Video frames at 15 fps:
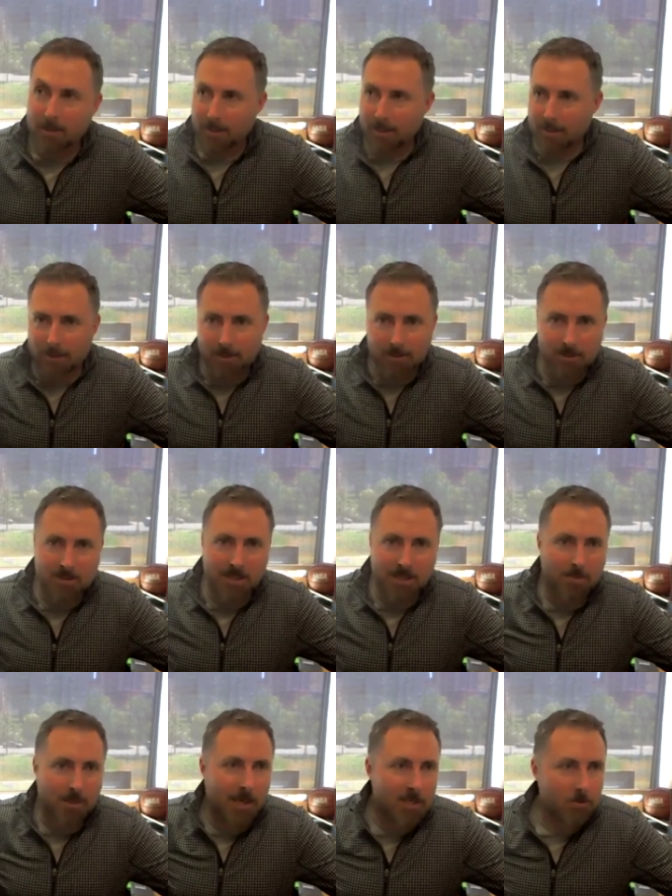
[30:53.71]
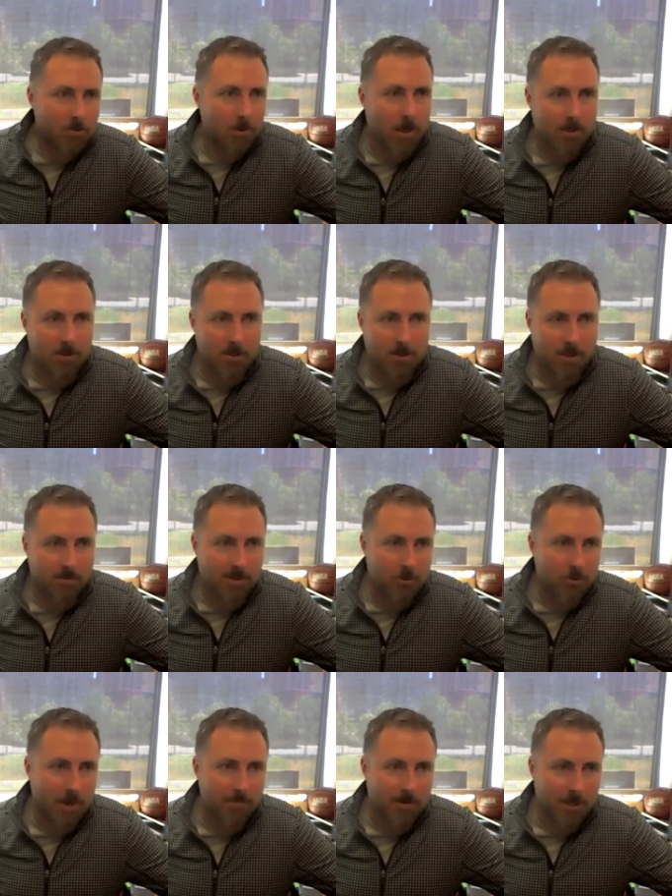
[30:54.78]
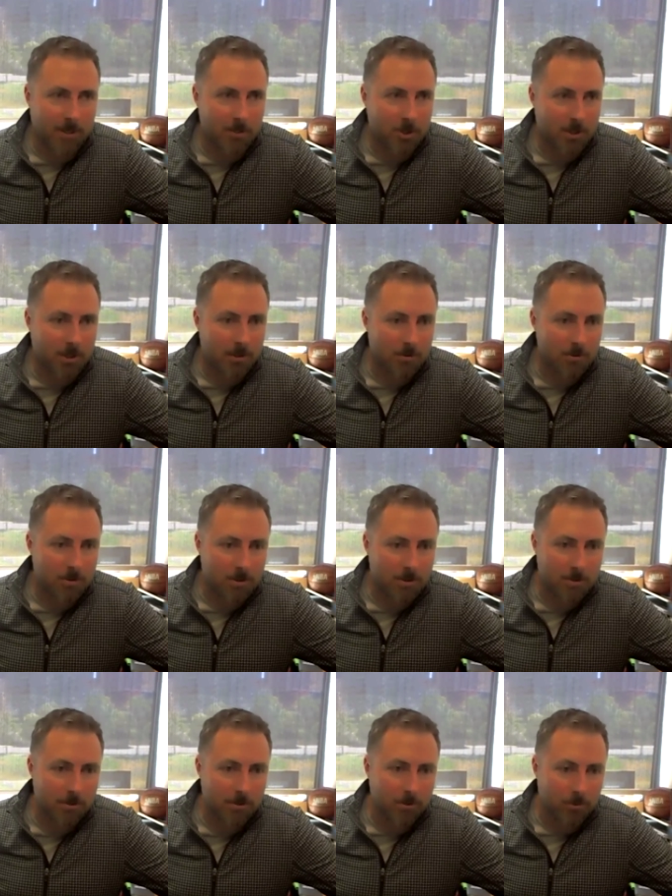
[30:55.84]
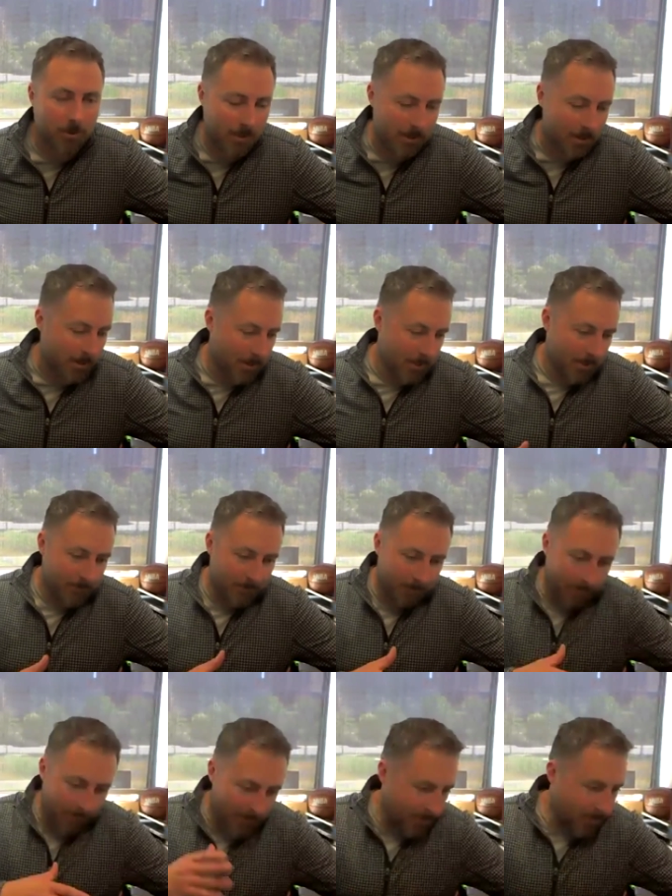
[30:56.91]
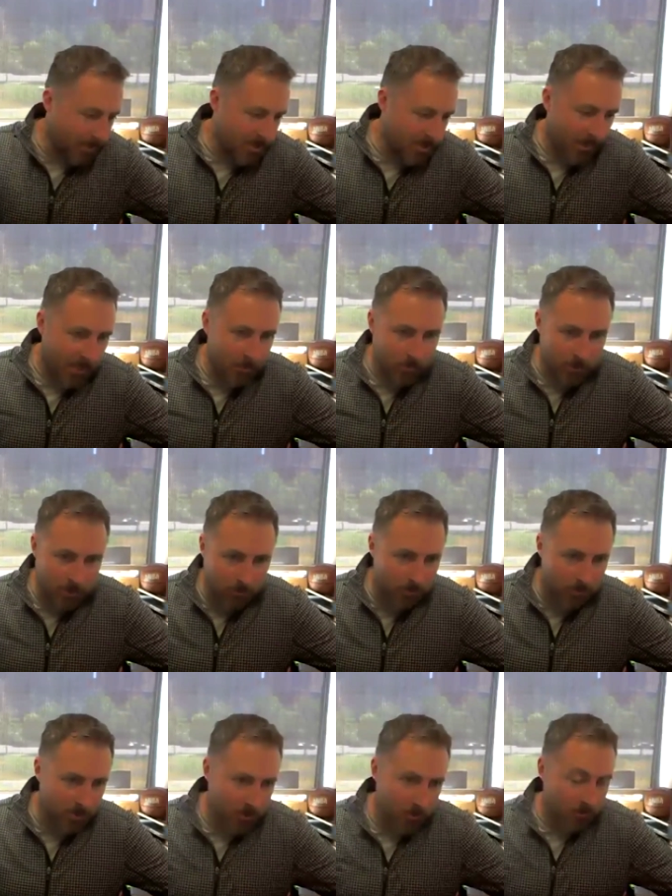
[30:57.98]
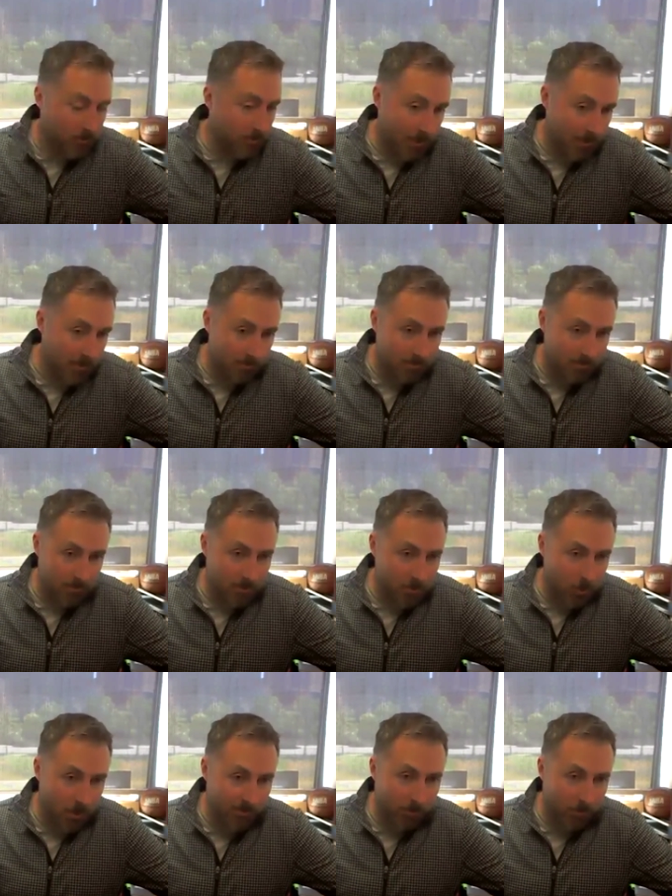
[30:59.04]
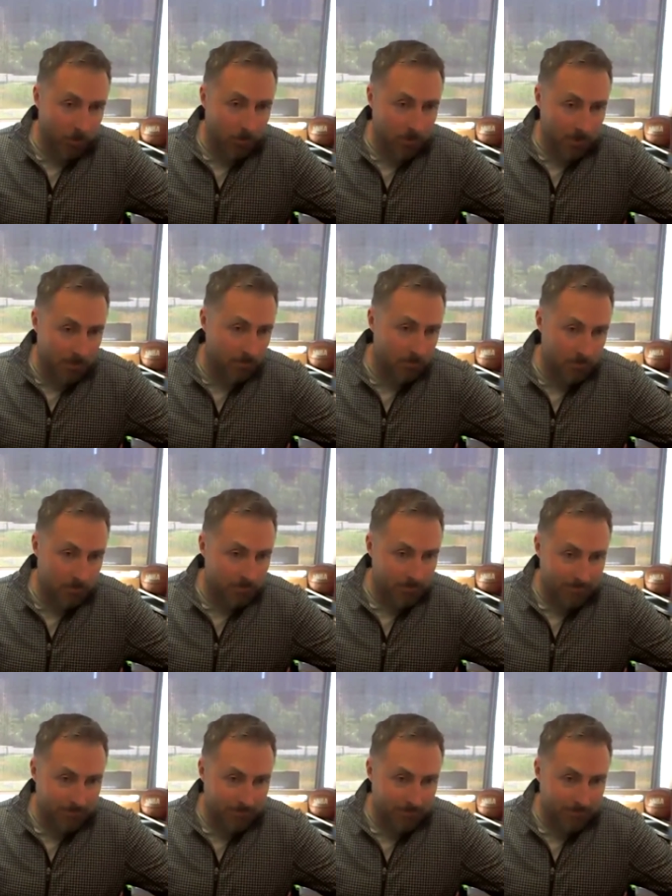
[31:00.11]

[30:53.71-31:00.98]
And I think it's the same case with a lot of the stuff that traffic engineers do. Like it's in these manuals. You assume that whoever wrote them